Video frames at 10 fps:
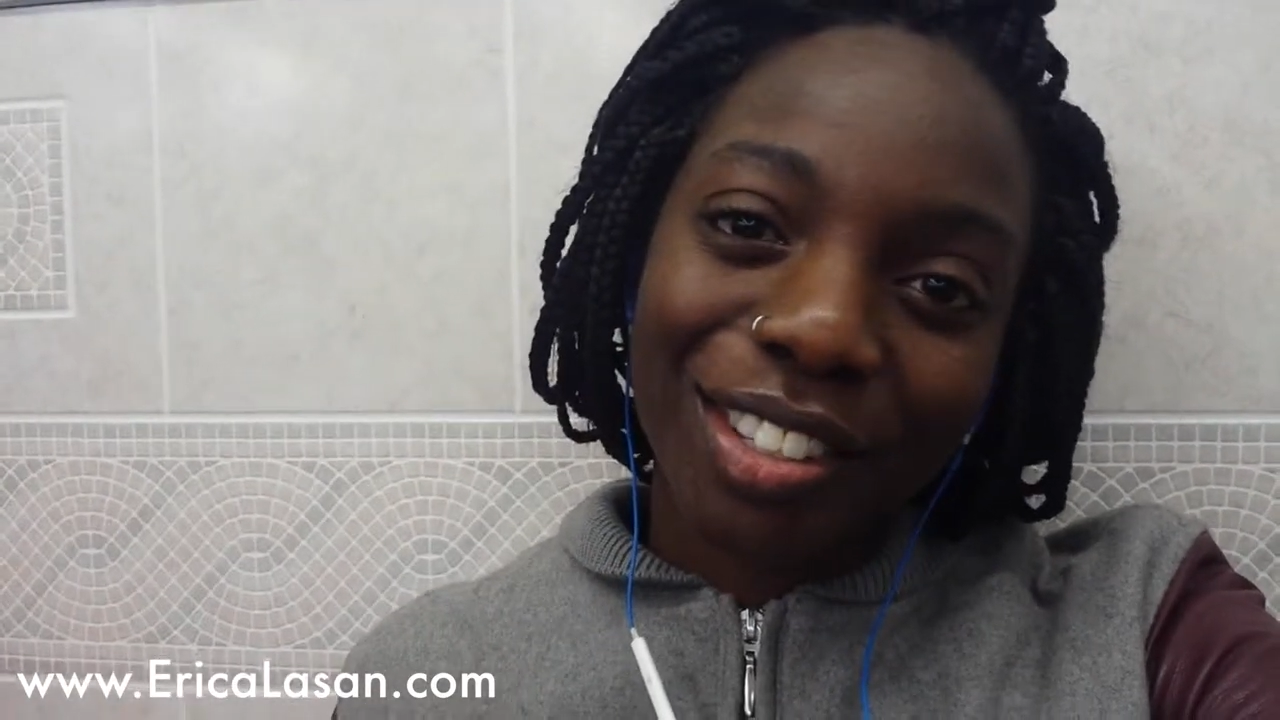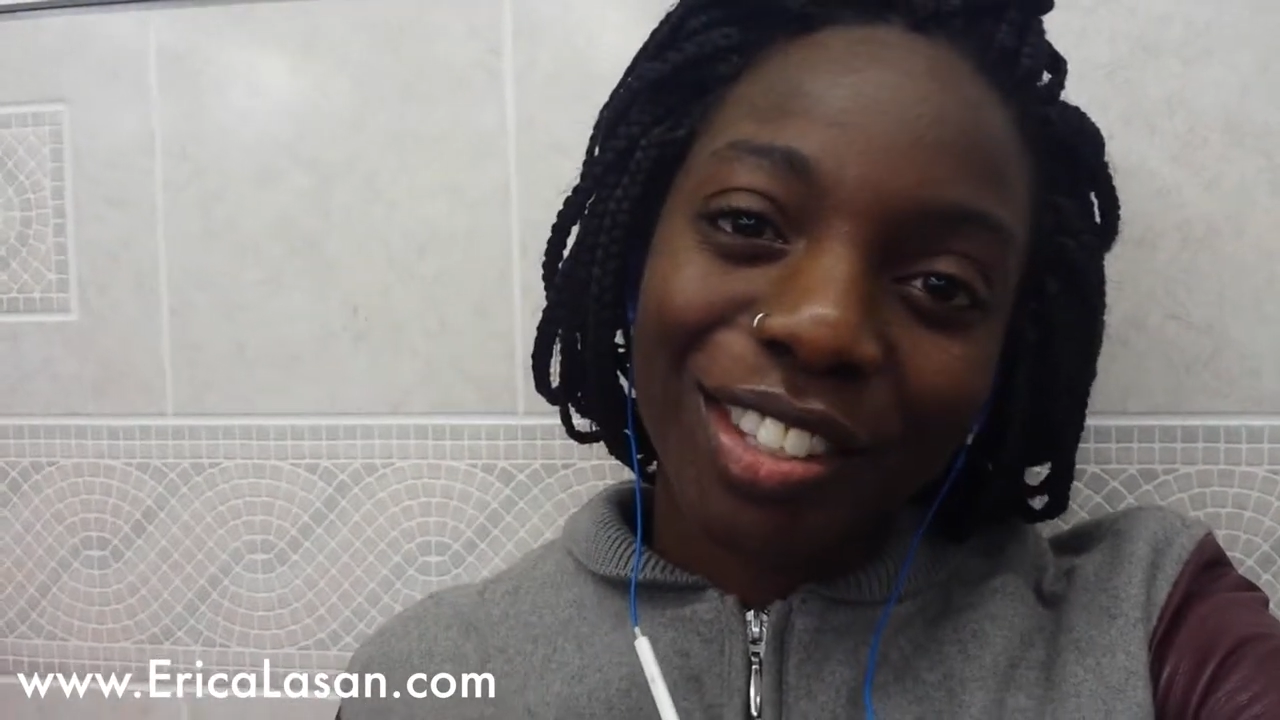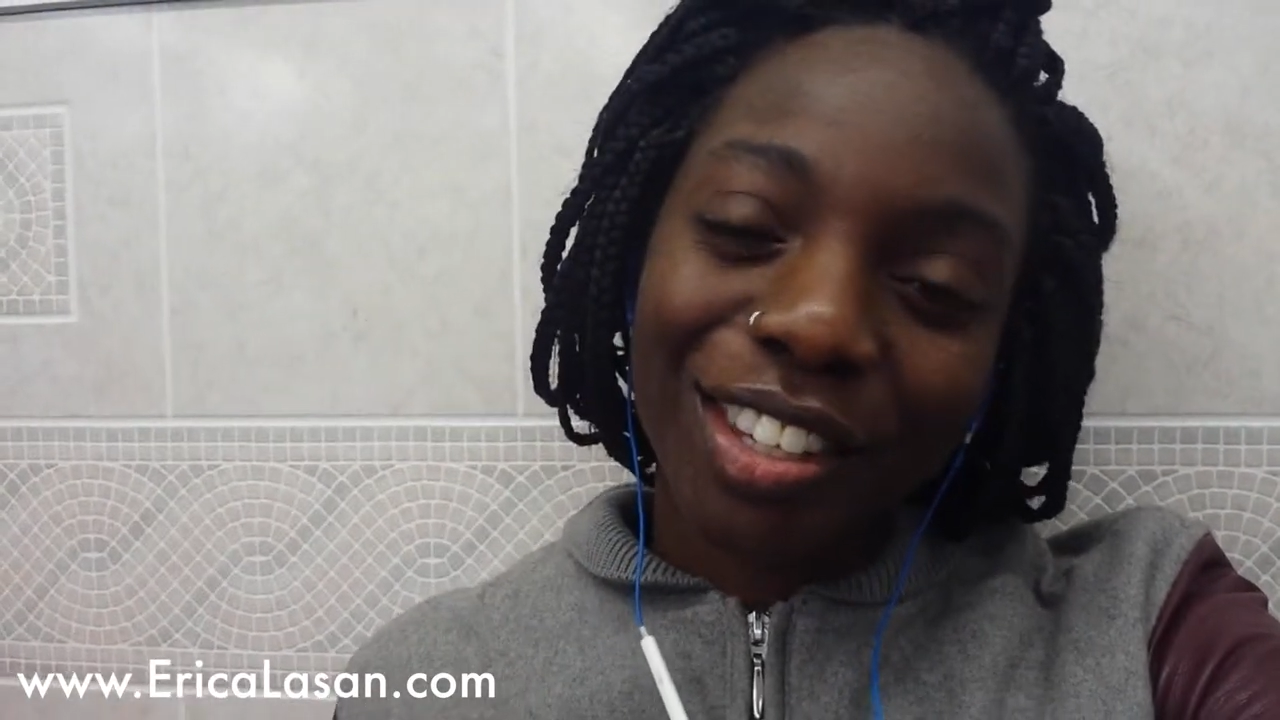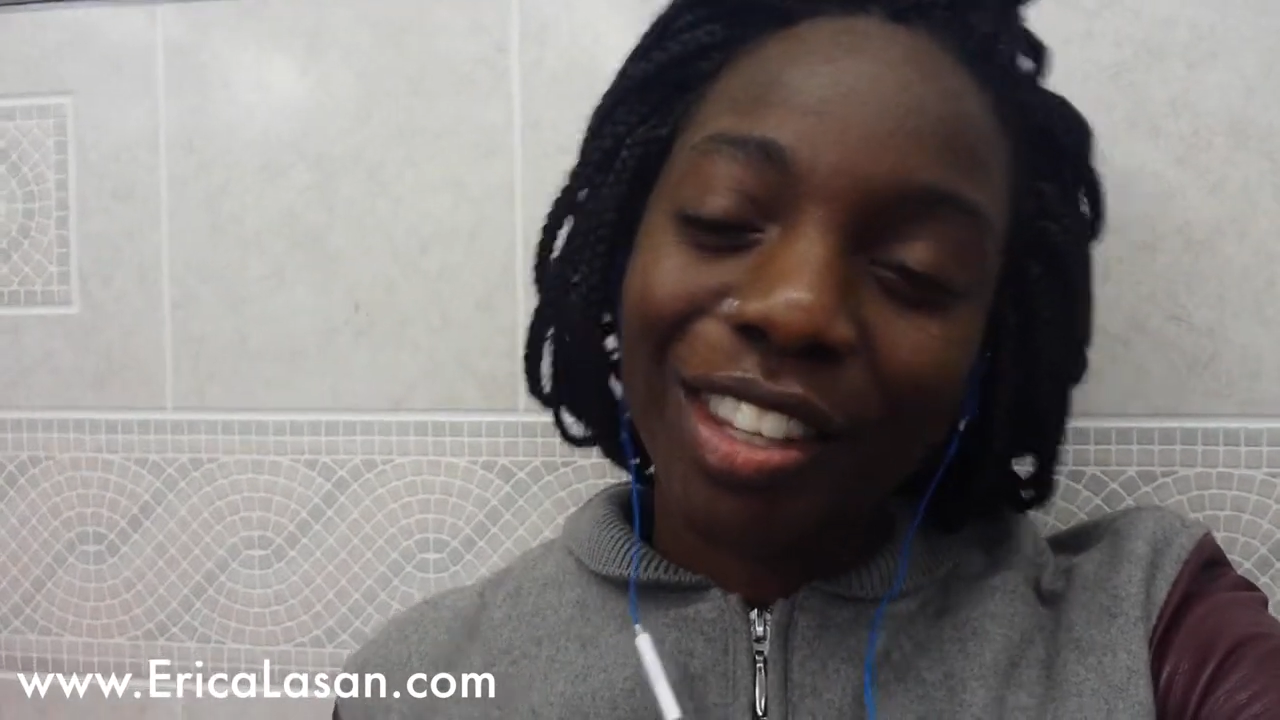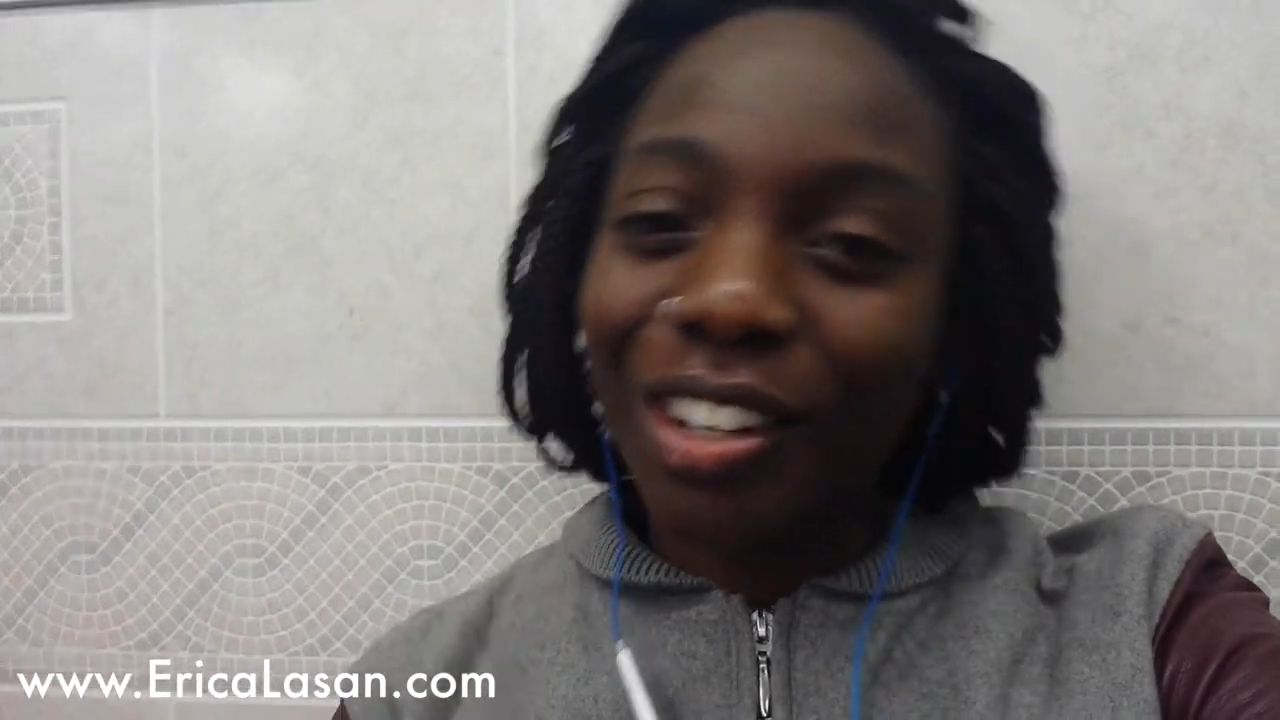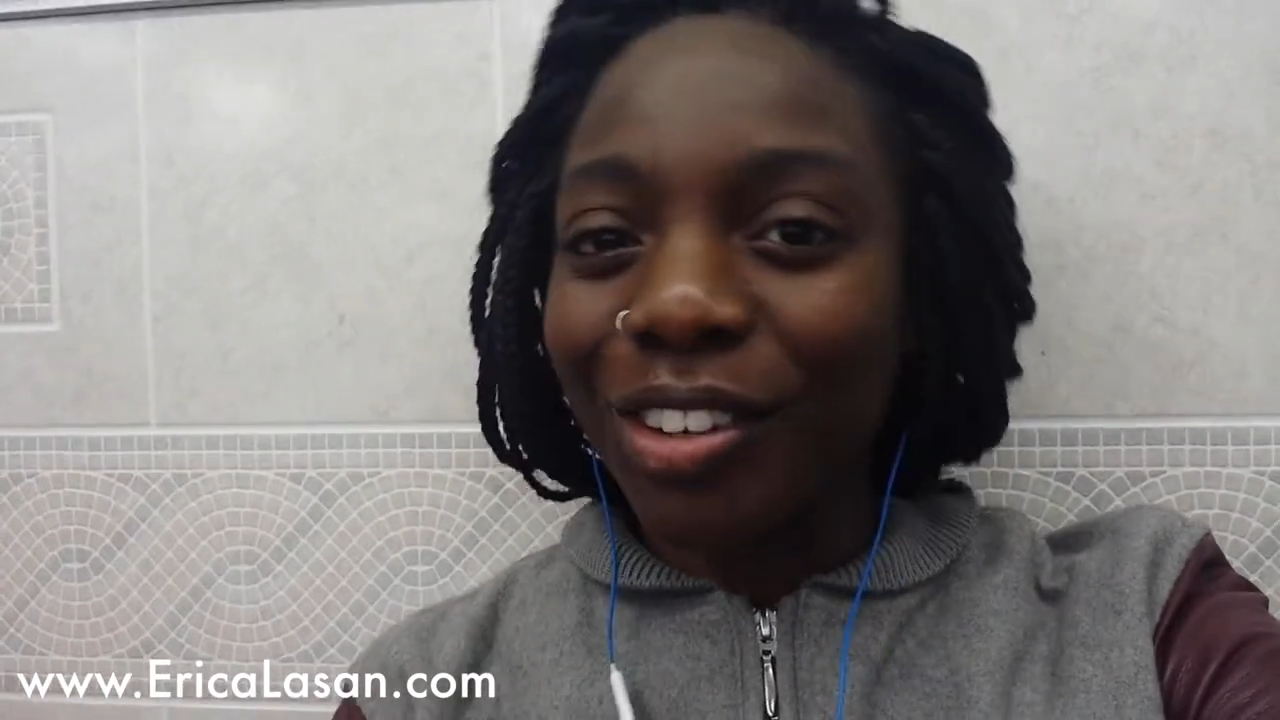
into the